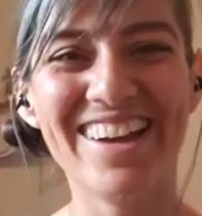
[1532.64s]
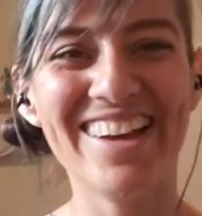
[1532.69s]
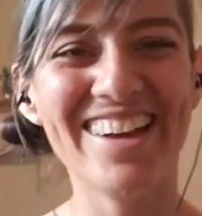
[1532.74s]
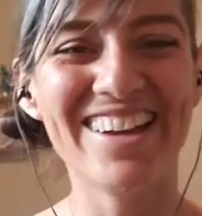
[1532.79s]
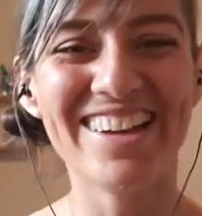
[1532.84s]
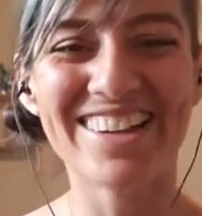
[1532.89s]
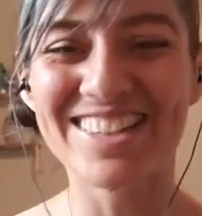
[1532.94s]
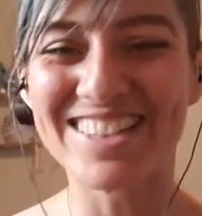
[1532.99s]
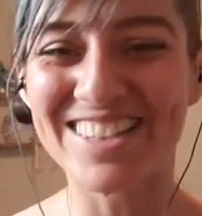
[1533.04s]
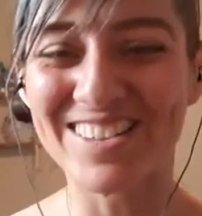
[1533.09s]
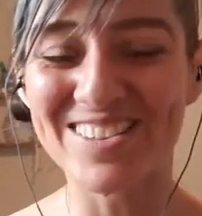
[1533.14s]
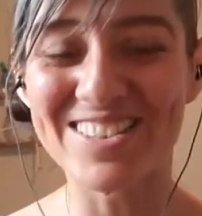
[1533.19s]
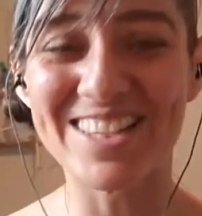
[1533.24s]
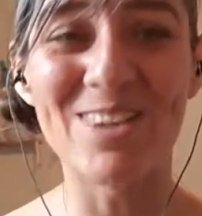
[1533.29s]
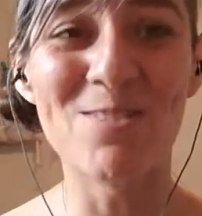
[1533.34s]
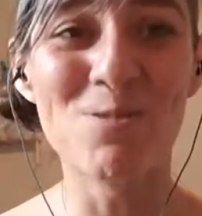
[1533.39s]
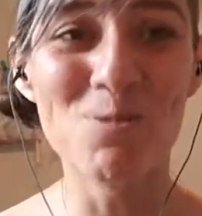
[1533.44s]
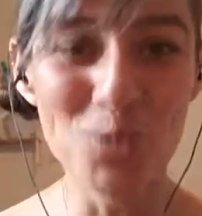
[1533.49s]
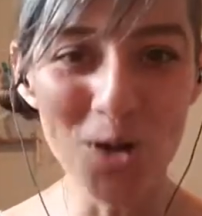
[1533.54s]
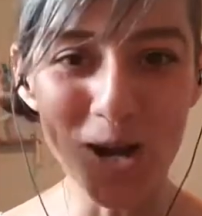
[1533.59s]
Because I was
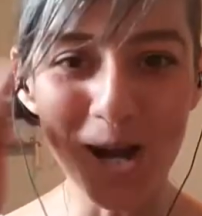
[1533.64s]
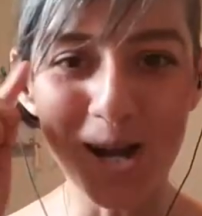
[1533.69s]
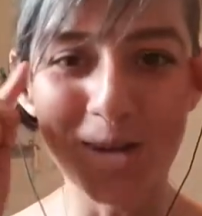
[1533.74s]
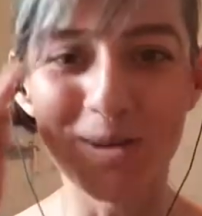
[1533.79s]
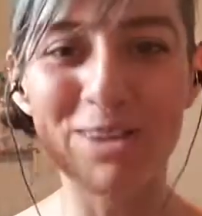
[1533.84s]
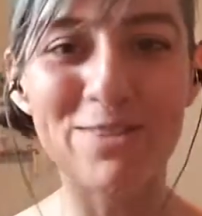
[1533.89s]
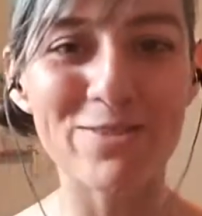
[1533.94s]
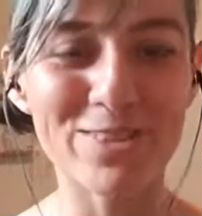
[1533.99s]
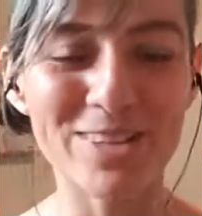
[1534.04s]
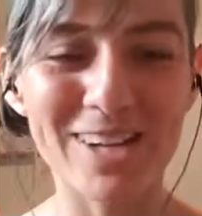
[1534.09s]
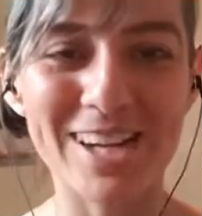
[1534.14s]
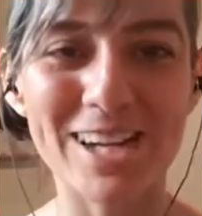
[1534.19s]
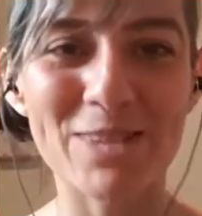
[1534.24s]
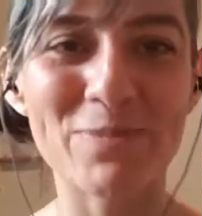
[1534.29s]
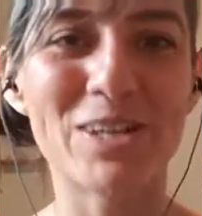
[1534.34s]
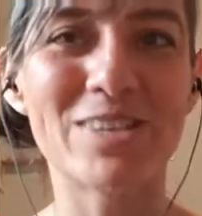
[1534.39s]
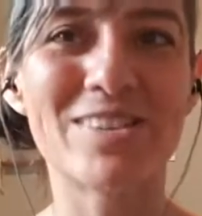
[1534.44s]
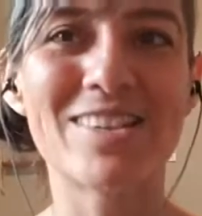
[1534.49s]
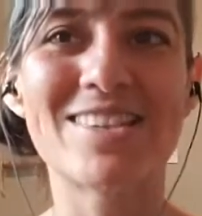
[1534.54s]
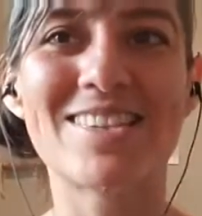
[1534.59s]
like, whoa, I forgot
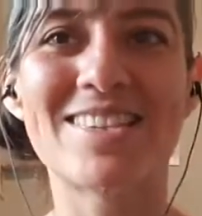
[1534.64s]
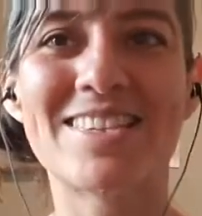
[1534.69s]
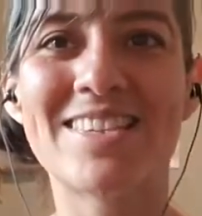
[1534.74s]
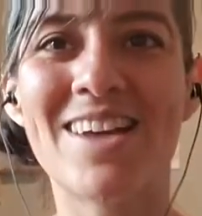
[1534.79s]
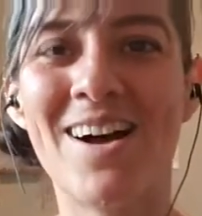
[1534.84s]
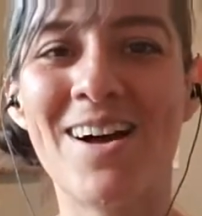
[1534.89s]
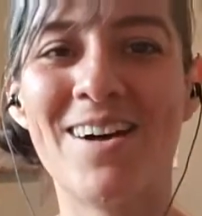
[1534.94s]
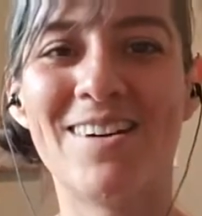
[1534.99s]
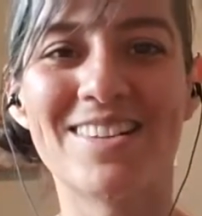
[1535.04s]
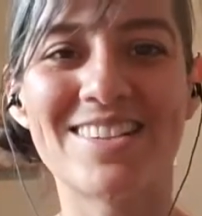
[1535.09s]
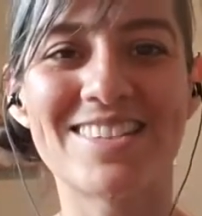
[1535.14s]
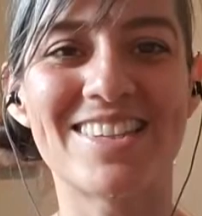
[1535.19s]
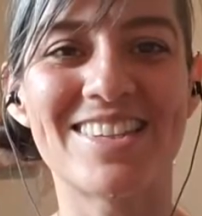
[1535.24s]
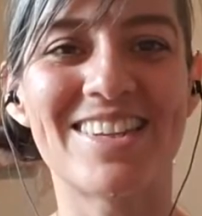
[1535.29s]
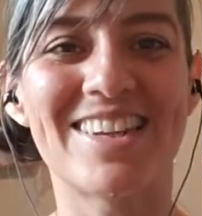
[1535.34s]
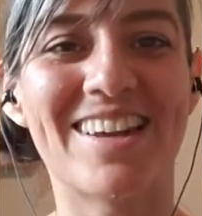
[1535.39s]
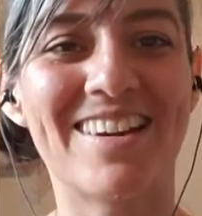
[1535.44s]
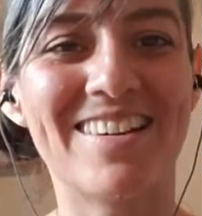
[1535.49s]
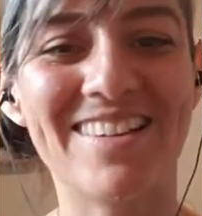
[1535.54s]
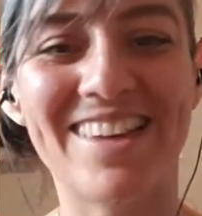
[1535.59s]
about the songs,
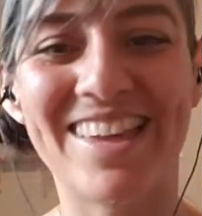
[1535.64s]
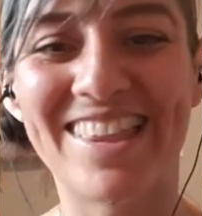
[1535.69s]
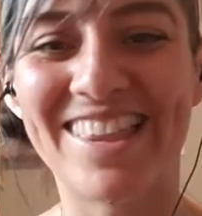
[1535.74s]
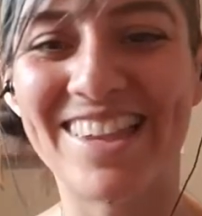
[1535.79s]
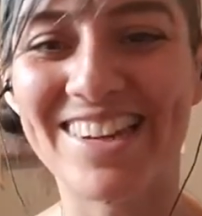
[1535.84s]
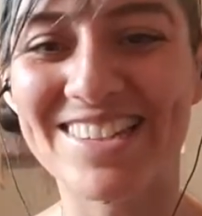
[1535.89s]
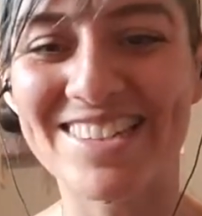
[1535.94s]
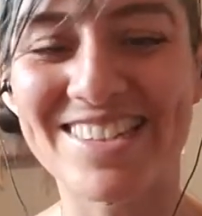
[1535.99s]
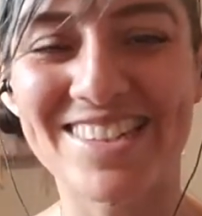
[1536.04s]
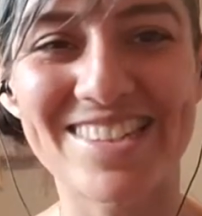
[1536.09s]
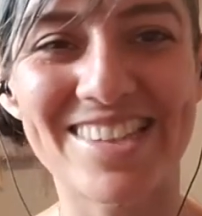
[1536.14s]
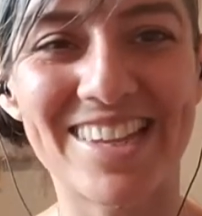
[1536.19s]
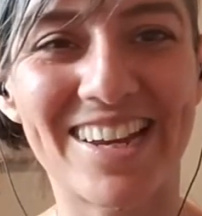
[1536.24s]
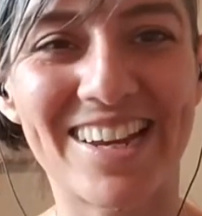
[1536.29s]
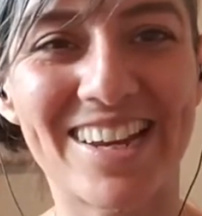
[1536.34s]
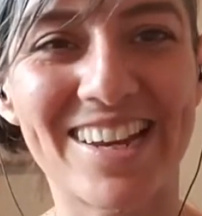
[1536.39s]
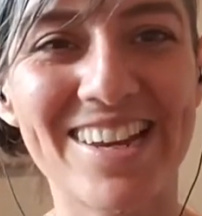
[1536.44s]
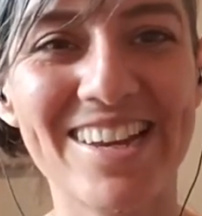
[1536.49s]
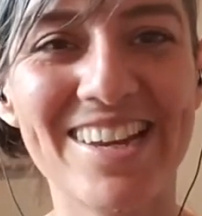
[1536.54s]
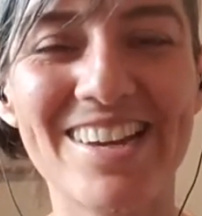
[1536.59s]
you know? And then it's just
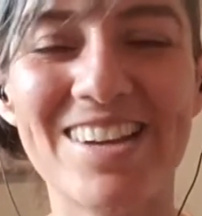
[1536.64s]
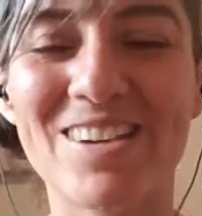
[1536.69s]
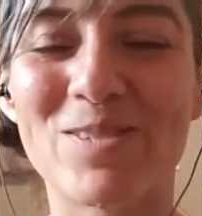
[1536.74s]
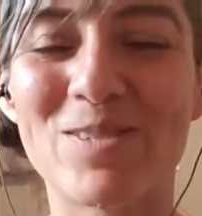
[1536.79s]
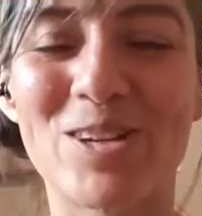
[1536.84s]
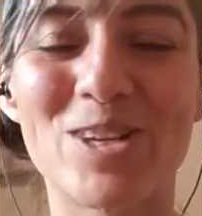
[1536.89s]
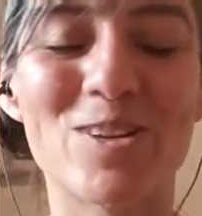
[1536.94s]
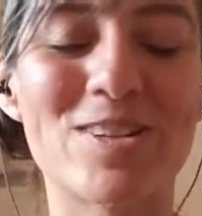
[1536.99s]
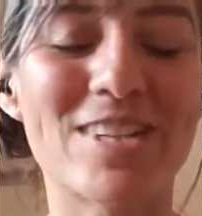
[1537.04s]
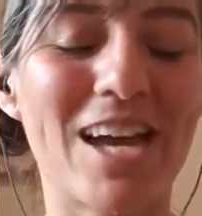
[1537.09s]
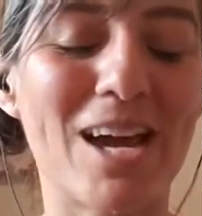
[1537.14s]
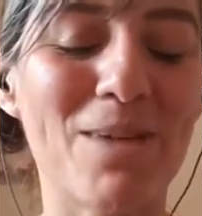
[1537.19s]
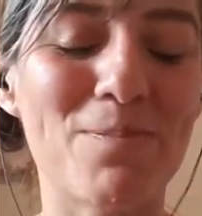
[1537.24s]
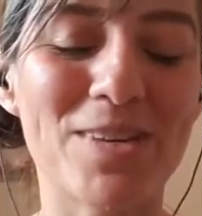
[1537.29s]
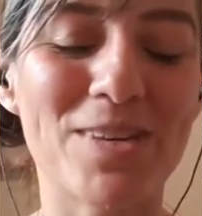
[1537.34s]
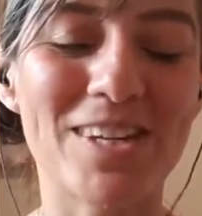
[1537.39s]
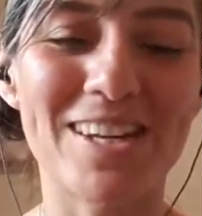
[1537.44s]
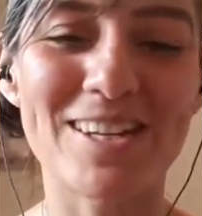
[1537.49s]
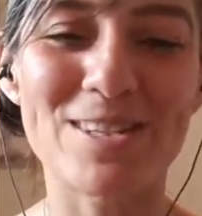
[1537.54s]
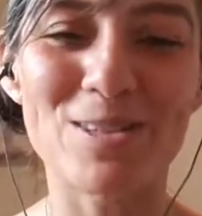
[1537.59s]
like when you tap
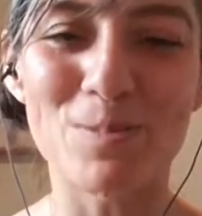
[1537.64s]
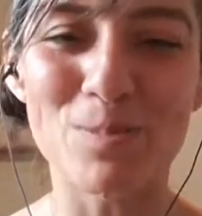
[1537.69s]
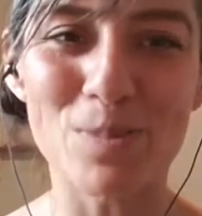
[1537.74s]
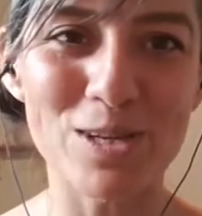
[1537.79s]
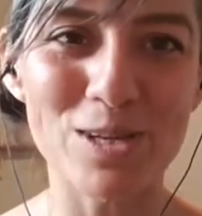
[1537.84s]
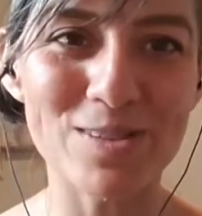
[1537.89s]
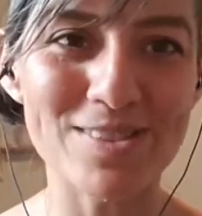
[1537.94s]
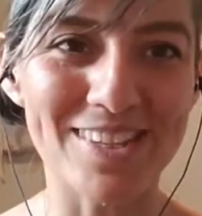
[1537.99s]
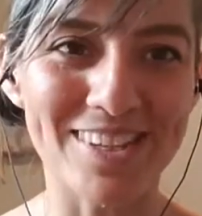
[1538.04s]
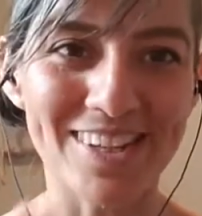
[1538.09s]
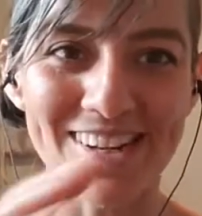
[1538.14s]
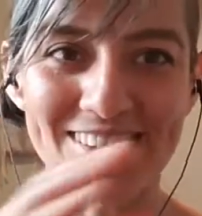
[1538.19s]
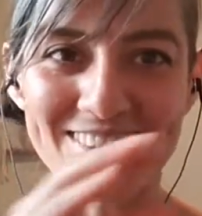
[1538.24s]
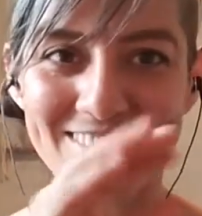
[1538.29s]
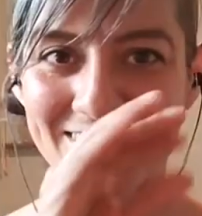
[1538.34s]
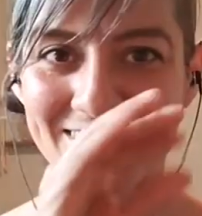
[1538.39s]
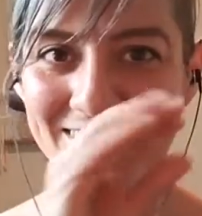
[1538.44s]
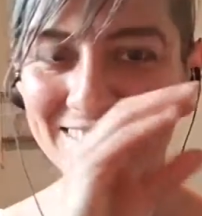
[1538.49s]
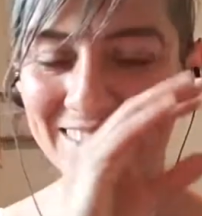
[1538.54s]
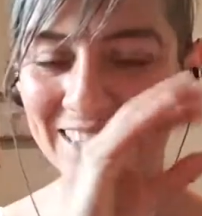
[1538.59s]
in into music, and
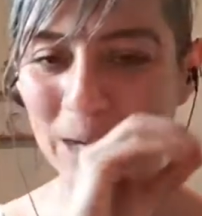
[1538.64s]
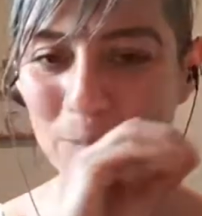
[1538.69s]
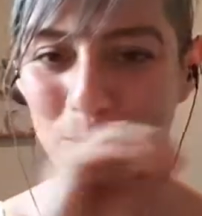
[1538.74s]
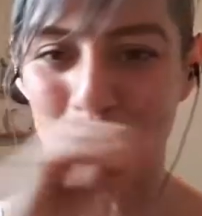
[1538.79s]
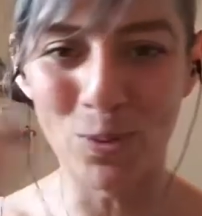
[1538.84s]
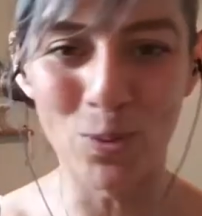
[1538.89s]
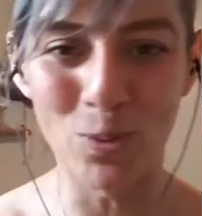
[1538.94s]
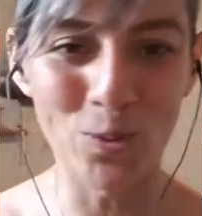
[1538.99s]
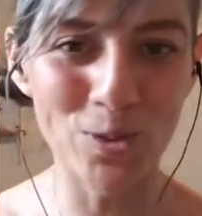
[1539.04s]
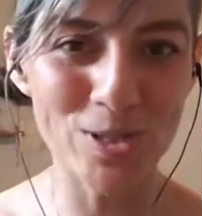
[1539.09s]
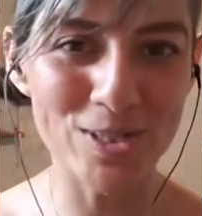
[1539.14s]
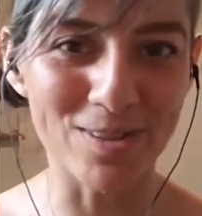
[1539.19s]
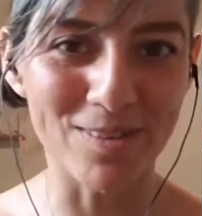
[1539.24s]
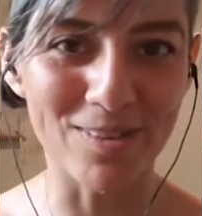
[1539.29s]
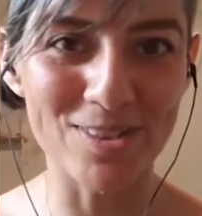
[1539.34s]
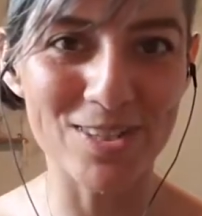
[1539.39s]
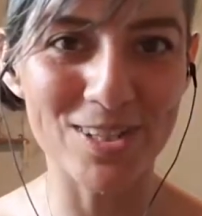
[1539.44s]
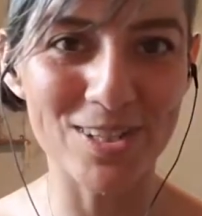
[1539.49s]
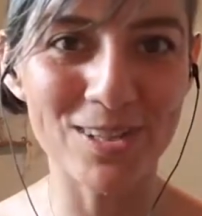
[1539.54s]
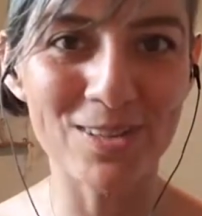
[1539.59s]
it's just like a portal
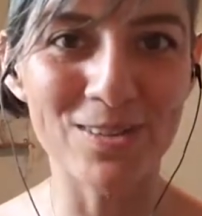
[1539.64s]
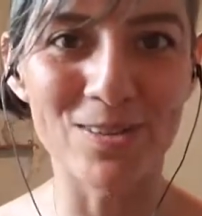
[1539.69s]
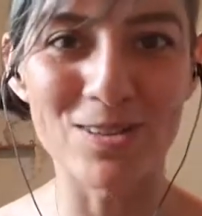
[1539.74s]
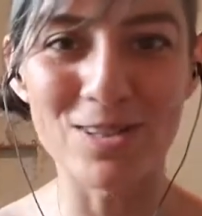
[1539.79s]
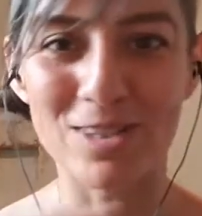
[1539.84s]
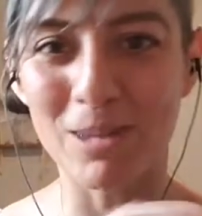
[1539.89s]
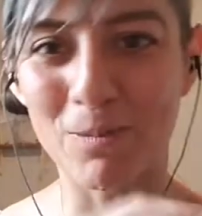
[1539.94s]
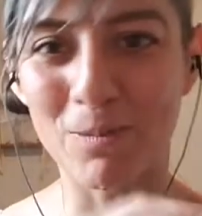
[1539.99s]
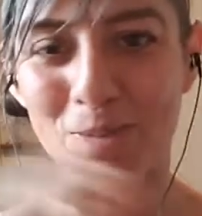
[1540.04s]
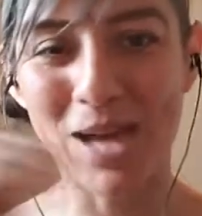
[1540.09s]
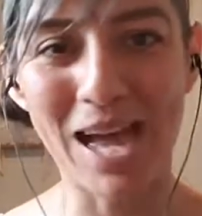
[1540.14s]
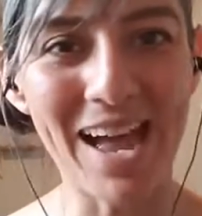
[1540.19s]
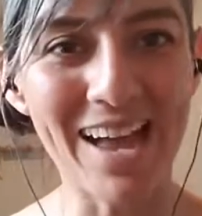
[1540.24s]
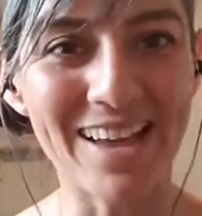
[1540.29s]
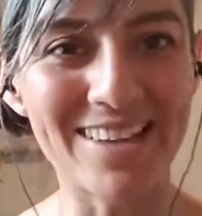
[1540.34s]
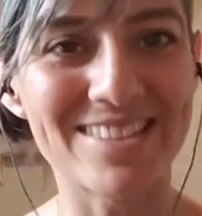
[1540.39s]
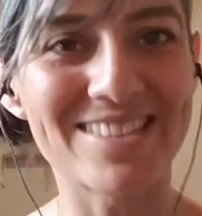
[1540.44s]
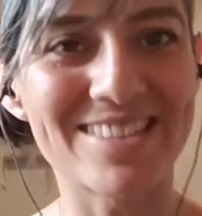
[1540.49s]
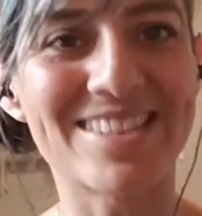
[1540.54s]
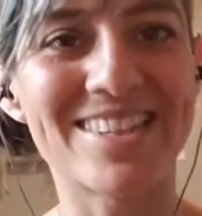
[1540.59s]
too to the
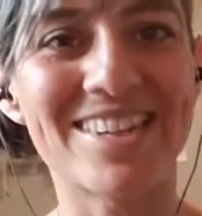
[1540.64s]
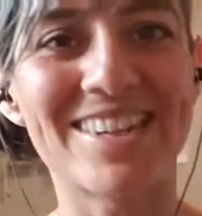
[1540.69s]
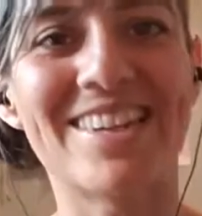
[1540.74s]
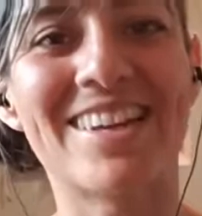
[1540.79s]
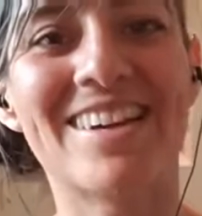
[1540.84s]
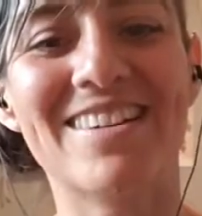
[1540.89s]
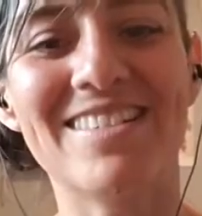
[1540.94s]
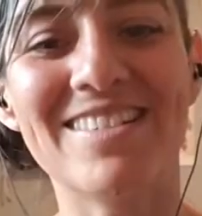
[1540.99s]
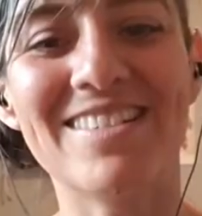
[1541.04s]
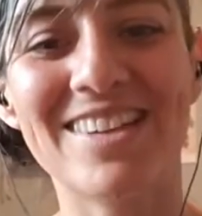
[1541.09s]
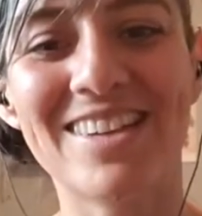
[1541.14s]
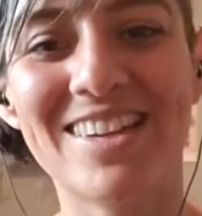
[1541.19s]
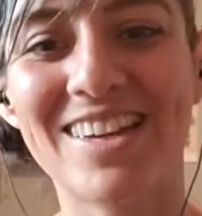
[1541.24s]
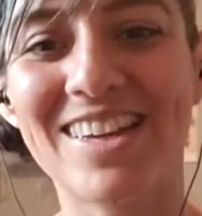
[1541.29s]
past, you know?